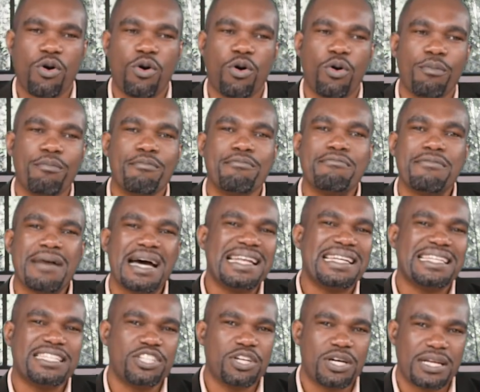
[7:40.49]
or
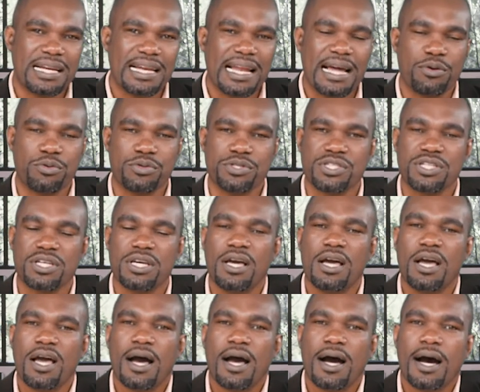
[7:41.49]
mandatory language
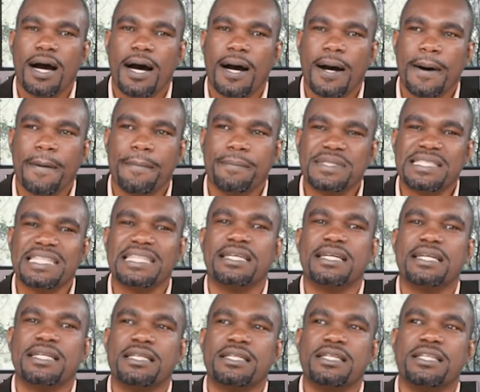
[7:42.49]
uh, the,
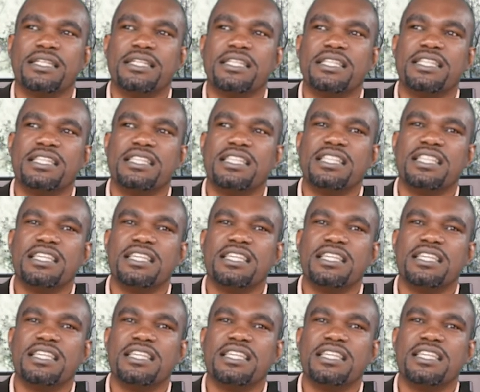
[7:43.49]
the,